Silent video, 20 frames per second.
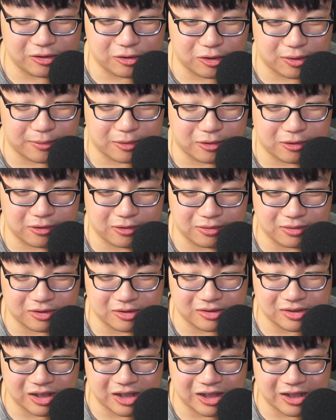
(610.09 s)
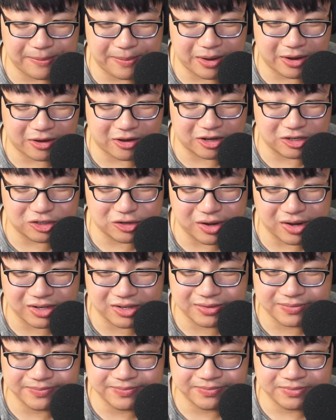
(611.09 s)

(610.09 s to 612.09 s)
normal pair contract.